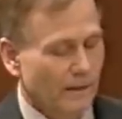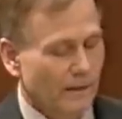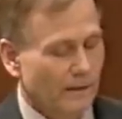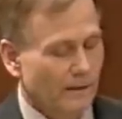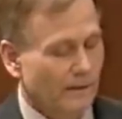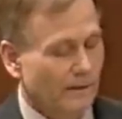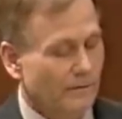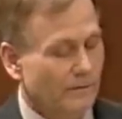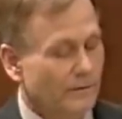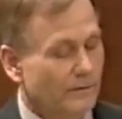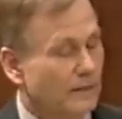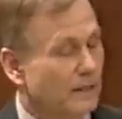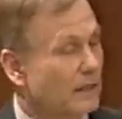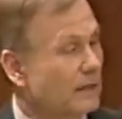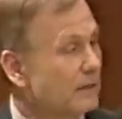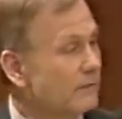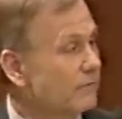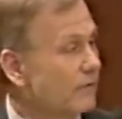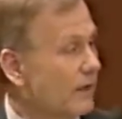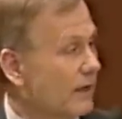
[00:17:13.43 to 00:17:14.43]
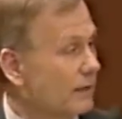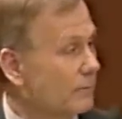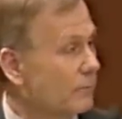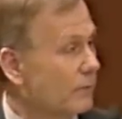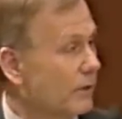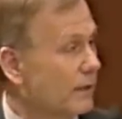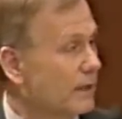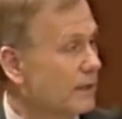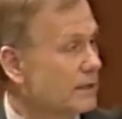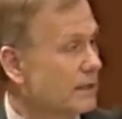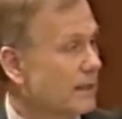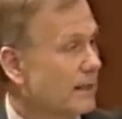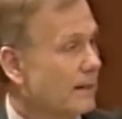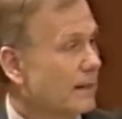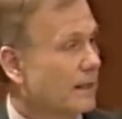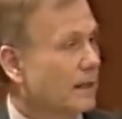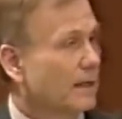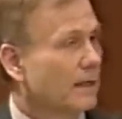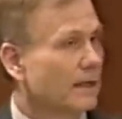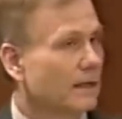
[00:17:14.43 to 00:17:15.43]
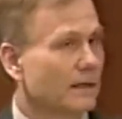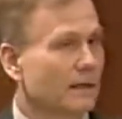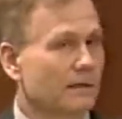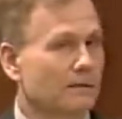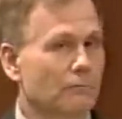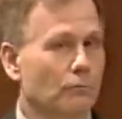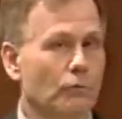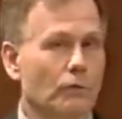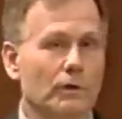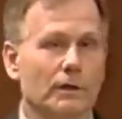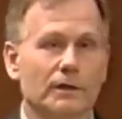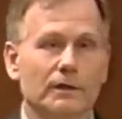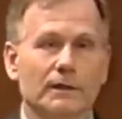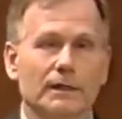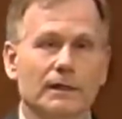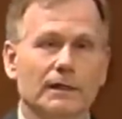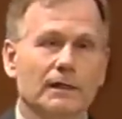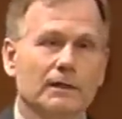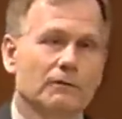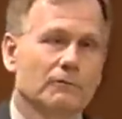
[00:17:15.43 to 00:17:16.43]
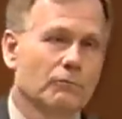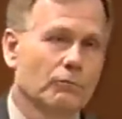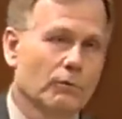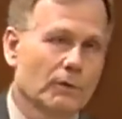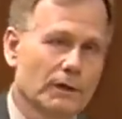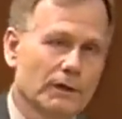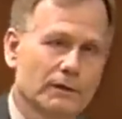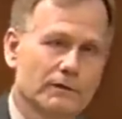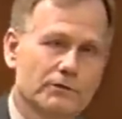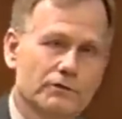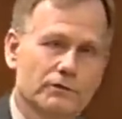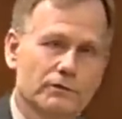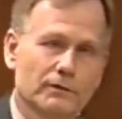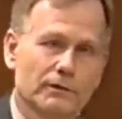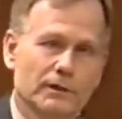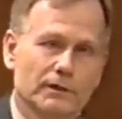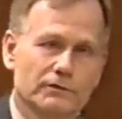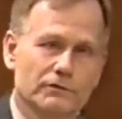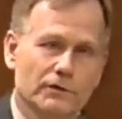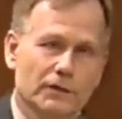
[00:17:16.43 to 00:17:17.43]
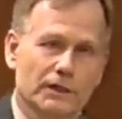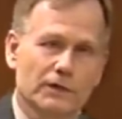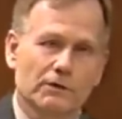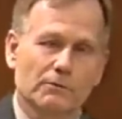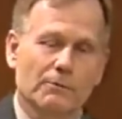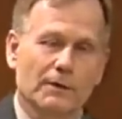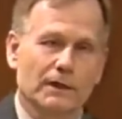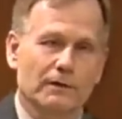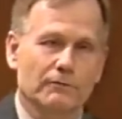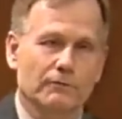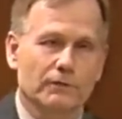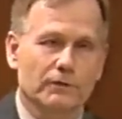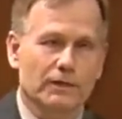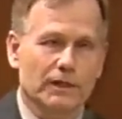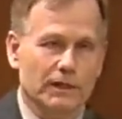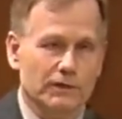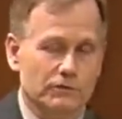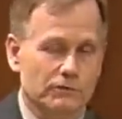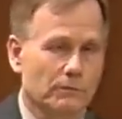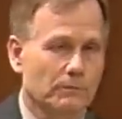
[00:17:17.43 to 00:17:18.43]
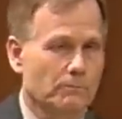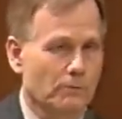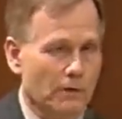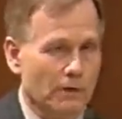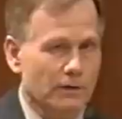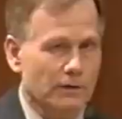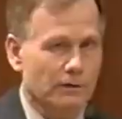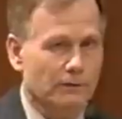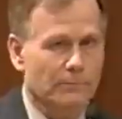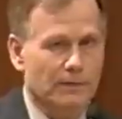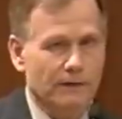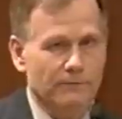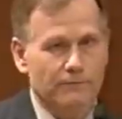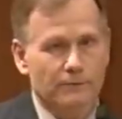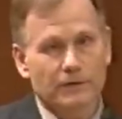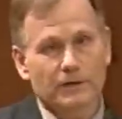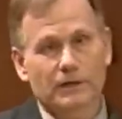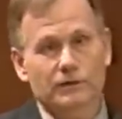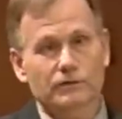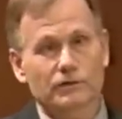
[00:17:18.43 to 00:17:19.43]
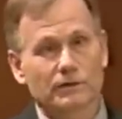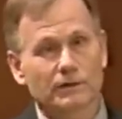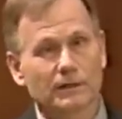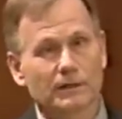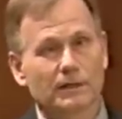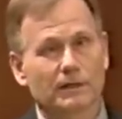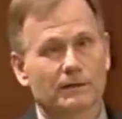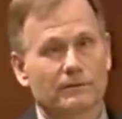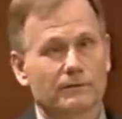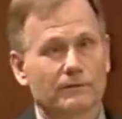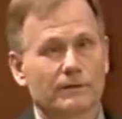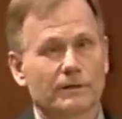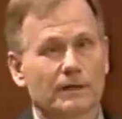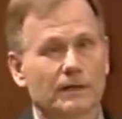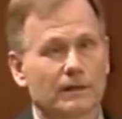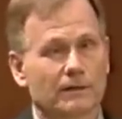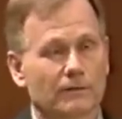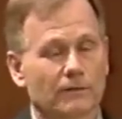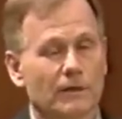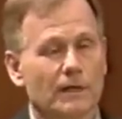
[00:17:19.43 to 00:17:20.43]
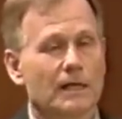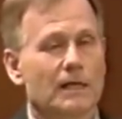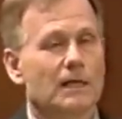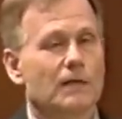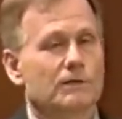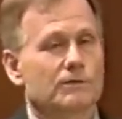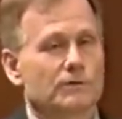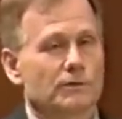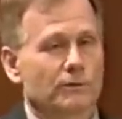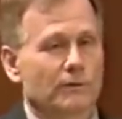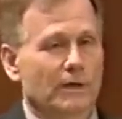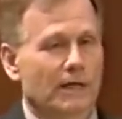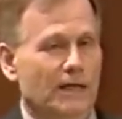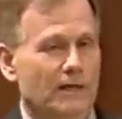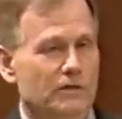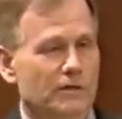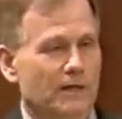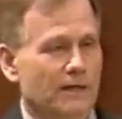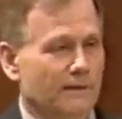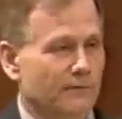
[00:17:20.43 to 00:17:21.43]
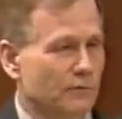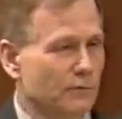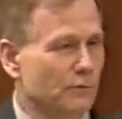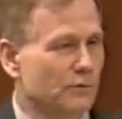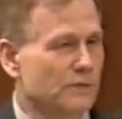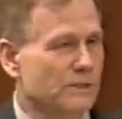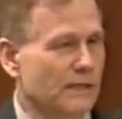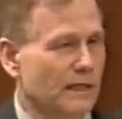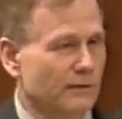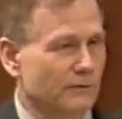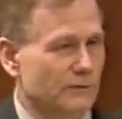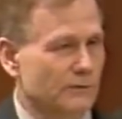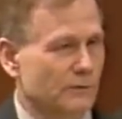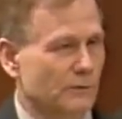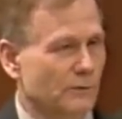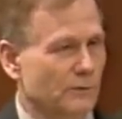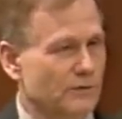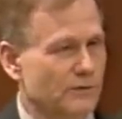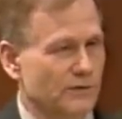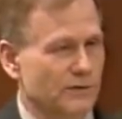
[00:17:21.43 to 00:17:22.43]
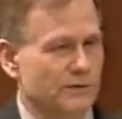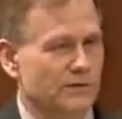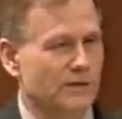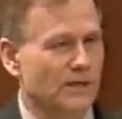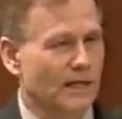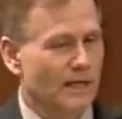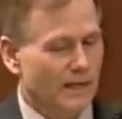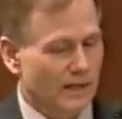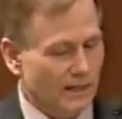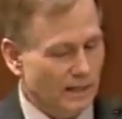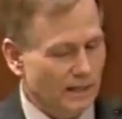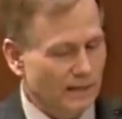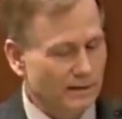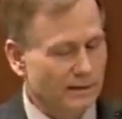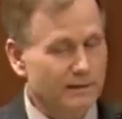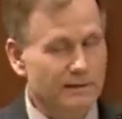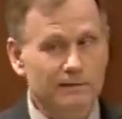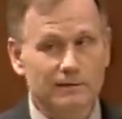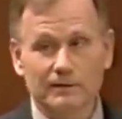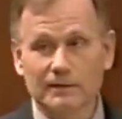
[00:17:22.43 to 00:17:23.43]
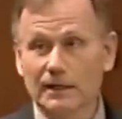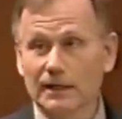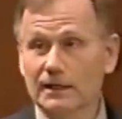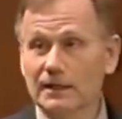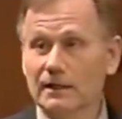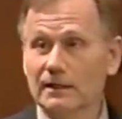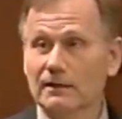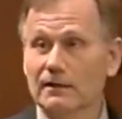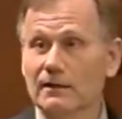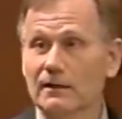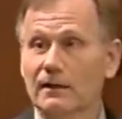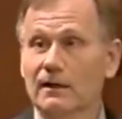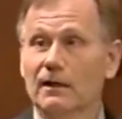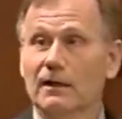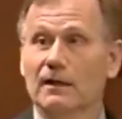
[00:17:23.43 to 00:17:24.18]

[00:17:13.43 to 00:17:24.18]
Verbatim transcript: Uh, that they can vibrate, and one in one tra uh, tracheal bifurcation, or bronchial bifurcation, and the other in the other. So they actually have two sound sources, and they can